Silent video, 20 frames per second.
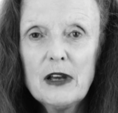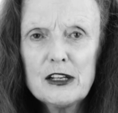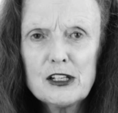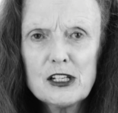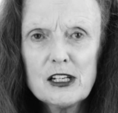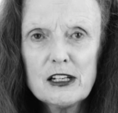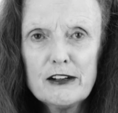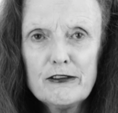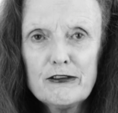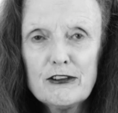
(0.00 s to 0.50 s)

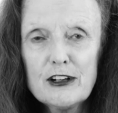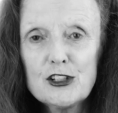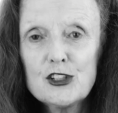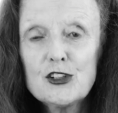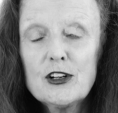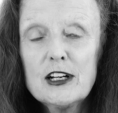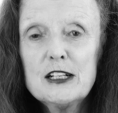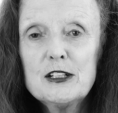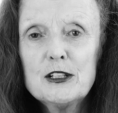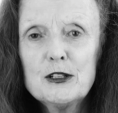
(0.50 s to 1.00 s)
utterly
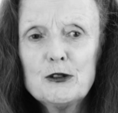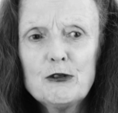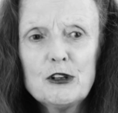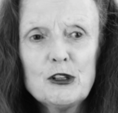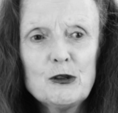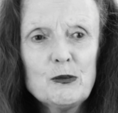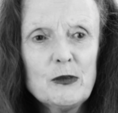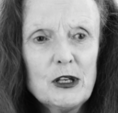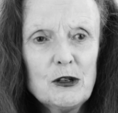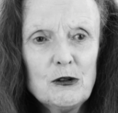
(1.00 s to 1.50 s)
frustrated
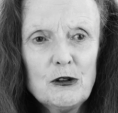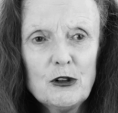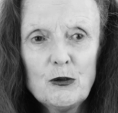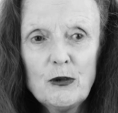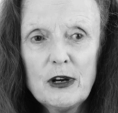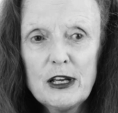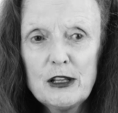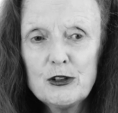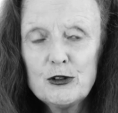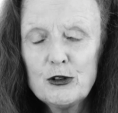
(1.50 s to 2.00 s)
with me all the
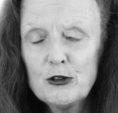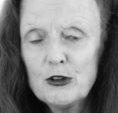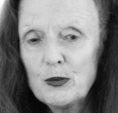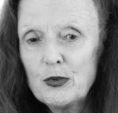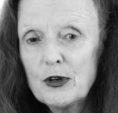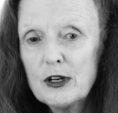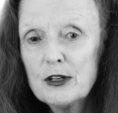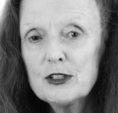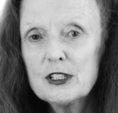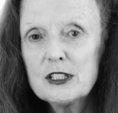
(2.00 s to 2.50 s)
way through the
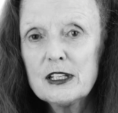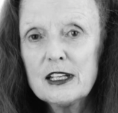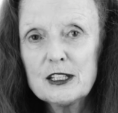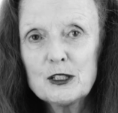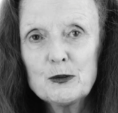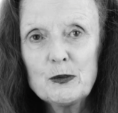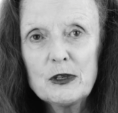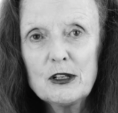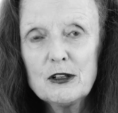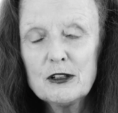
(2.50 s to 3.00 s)

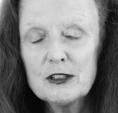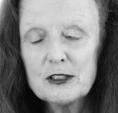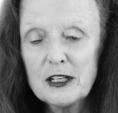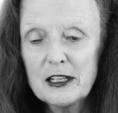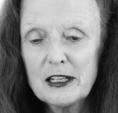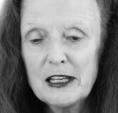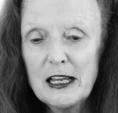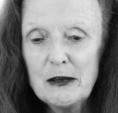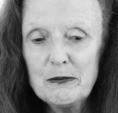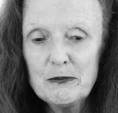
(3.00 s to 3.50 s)
process because
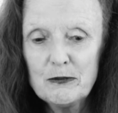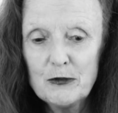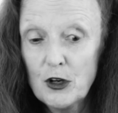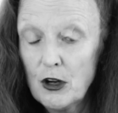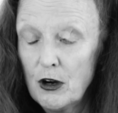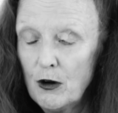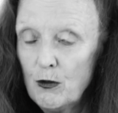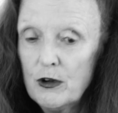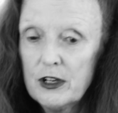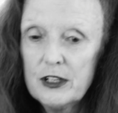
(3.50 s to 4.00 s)
I kept
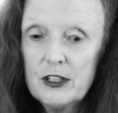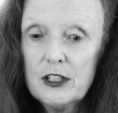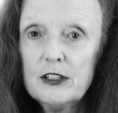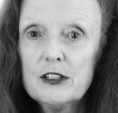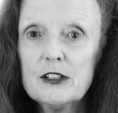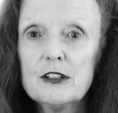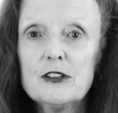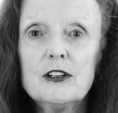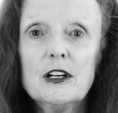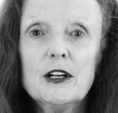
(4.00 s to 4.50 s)
not wanting
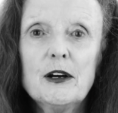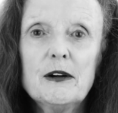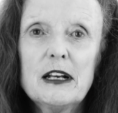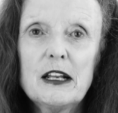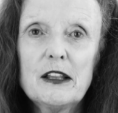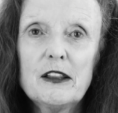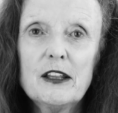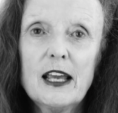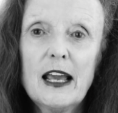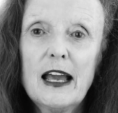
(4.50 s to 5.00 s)
to throw
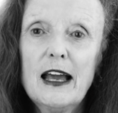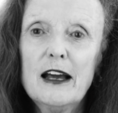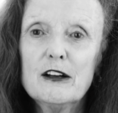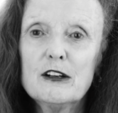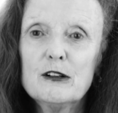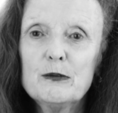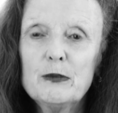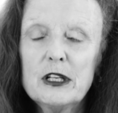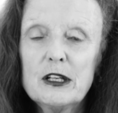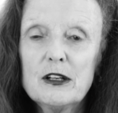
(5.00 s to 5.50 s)
anything
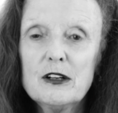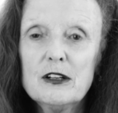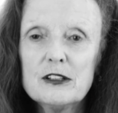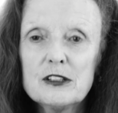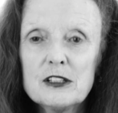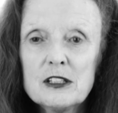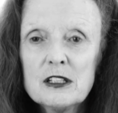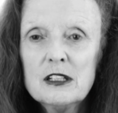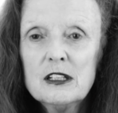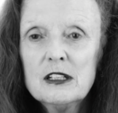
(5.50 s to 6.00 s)
out,
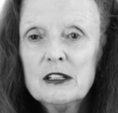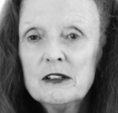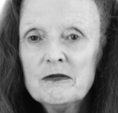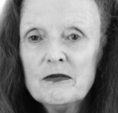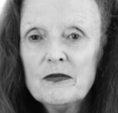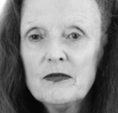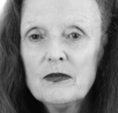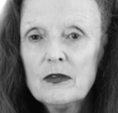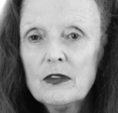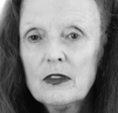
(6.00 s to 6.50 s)
because
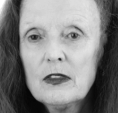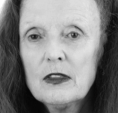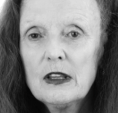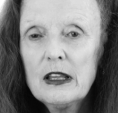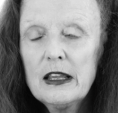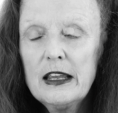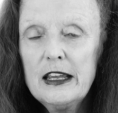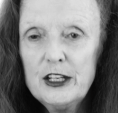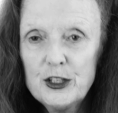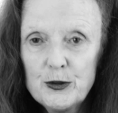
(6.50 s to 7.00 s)

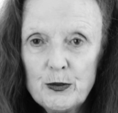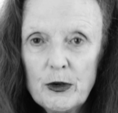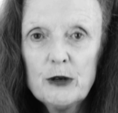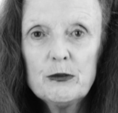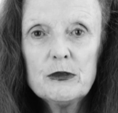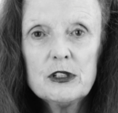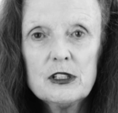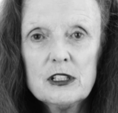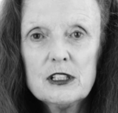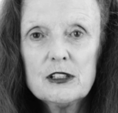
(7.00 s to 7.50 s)
each
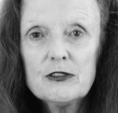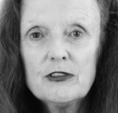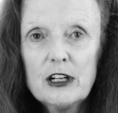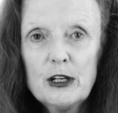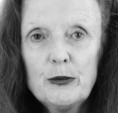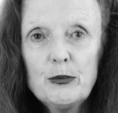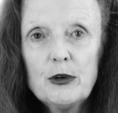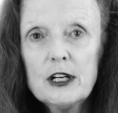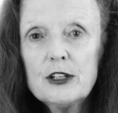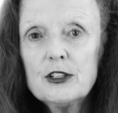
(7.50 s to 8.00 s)
moment is
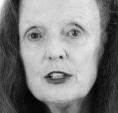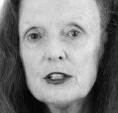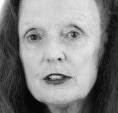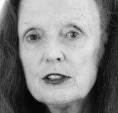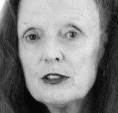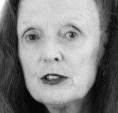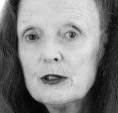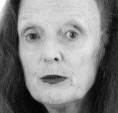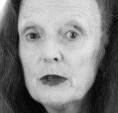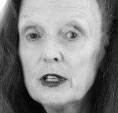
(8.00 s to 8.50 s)
very
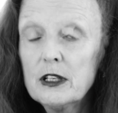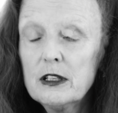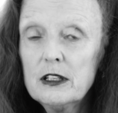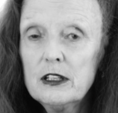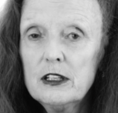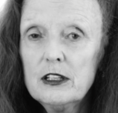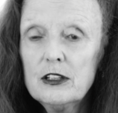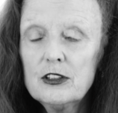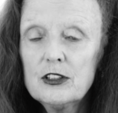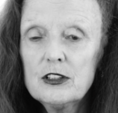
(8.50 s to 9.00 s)
precious to
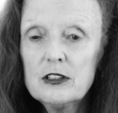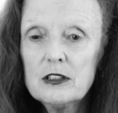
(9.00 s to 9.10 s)
me.